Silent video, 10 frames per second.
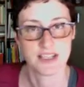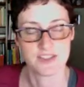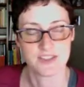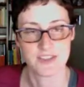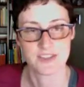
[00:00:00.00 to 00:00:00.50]

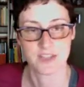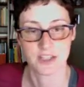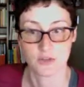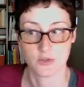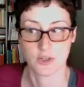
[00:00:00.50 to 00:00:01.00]
since like
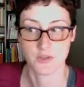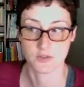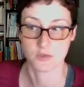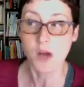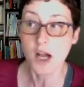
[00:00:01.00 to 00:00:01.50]

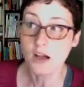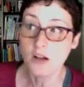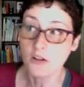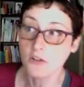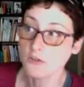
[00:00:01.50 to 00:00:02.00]

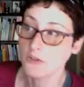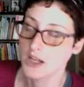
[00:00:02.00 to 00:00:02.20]
2012,